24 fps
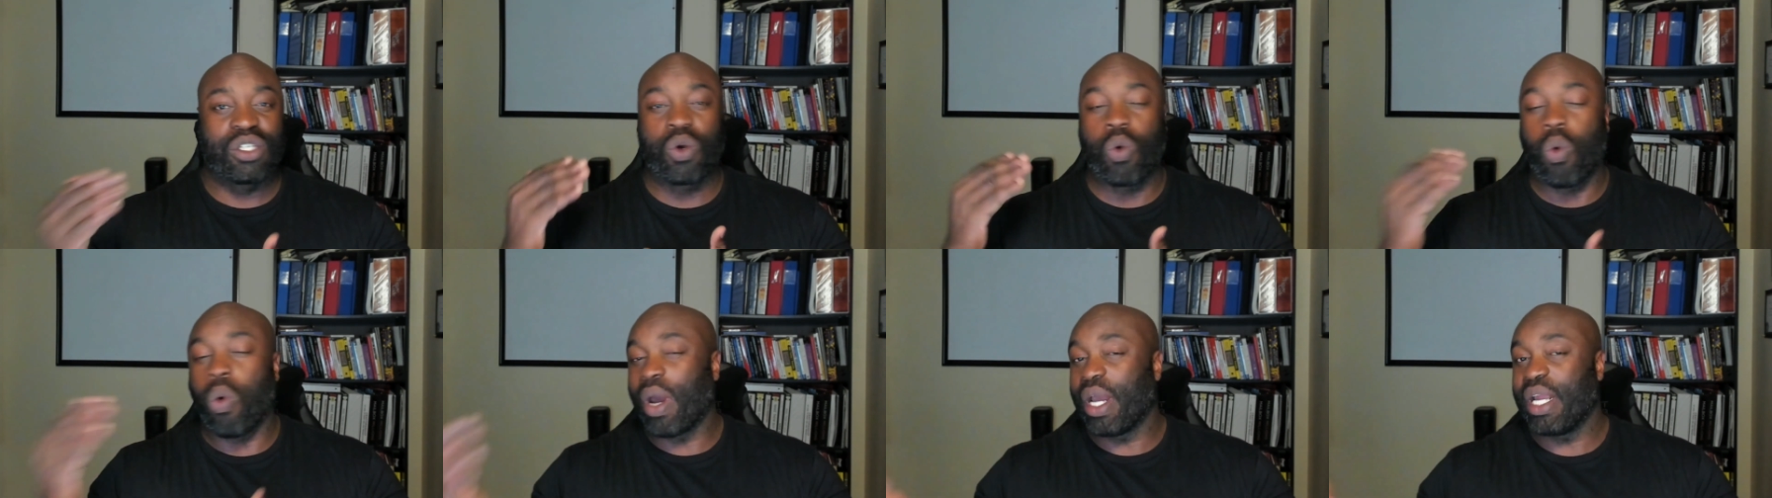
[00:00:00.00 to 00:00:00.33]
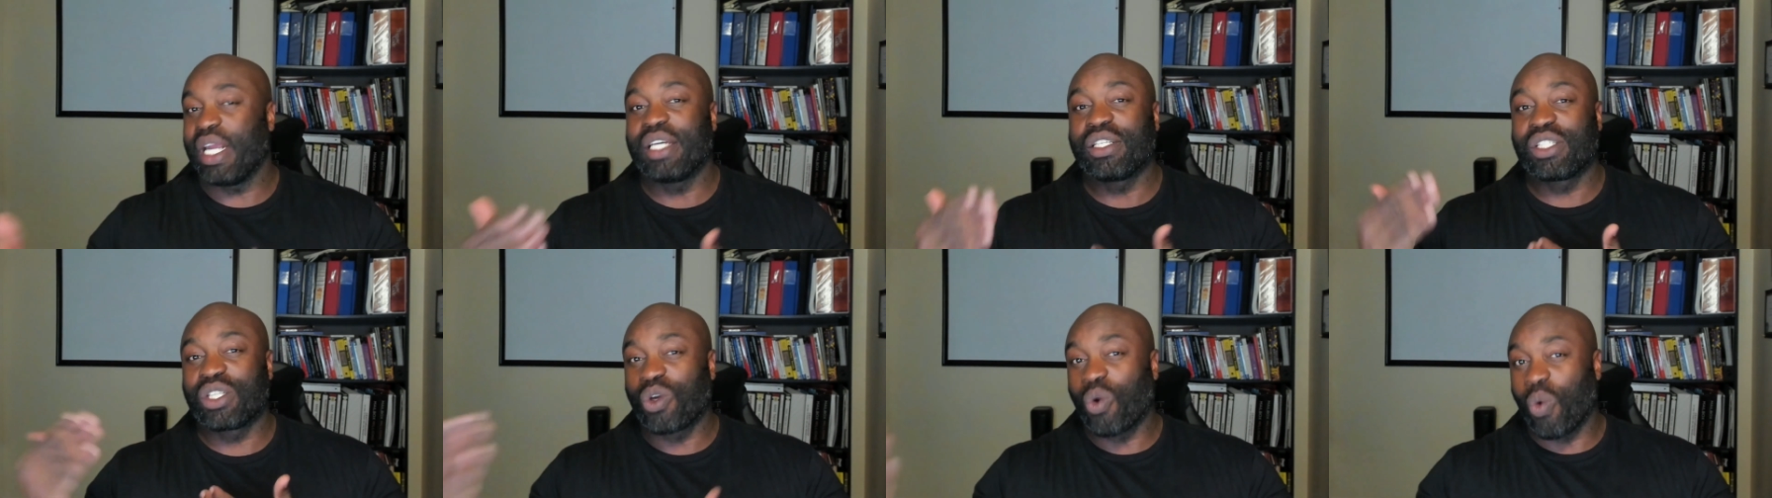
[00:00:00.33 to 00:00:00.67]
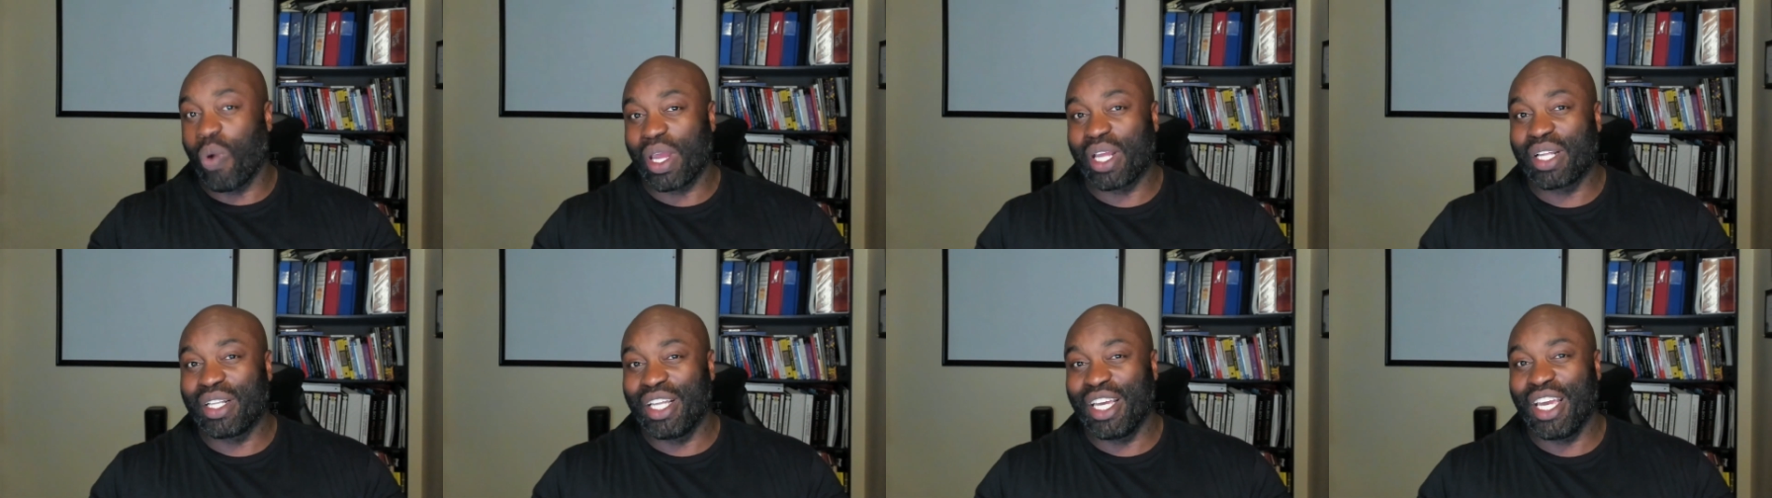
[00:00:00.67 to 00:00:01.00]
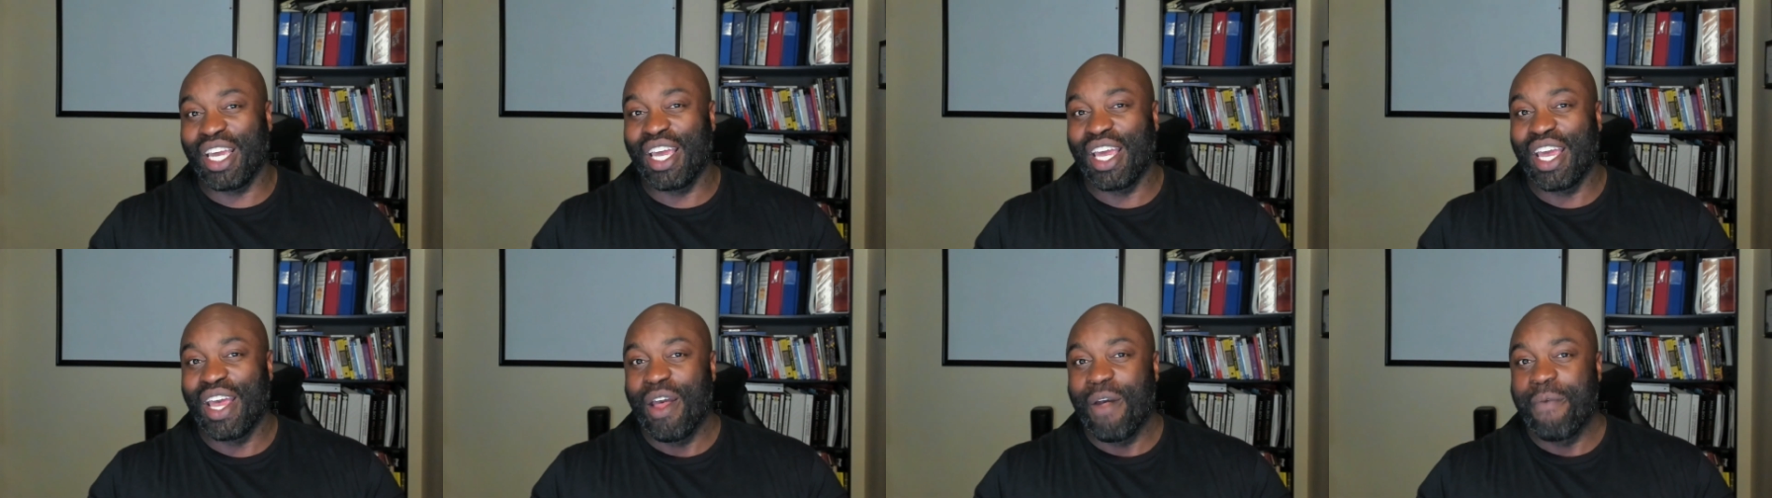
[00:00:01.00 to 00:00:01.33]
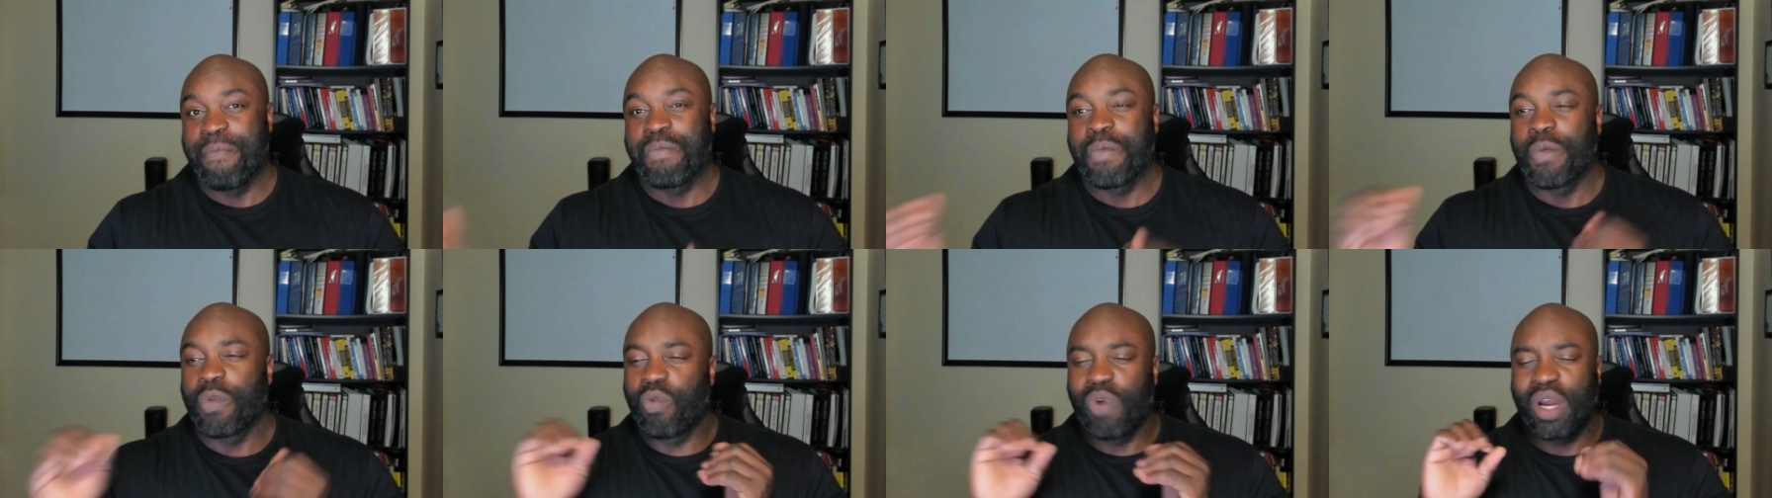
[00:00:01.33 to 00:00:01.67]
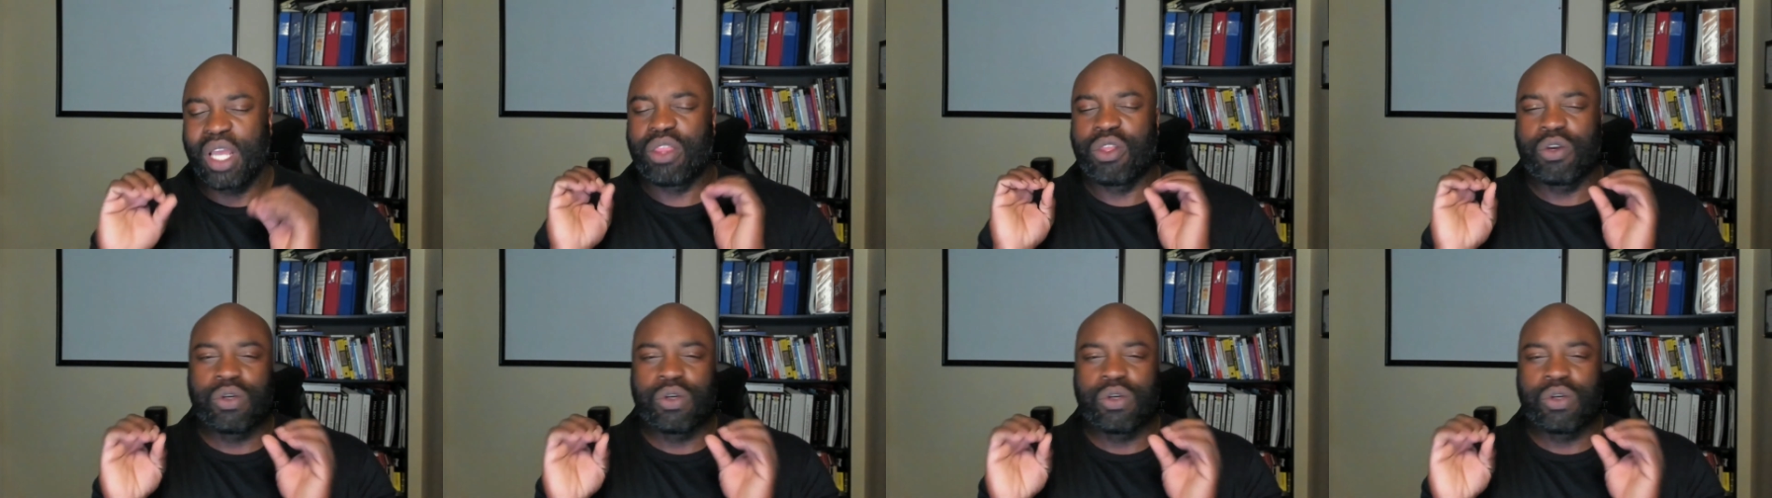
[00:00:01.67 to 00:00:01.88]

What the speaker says: quite as quickly, right?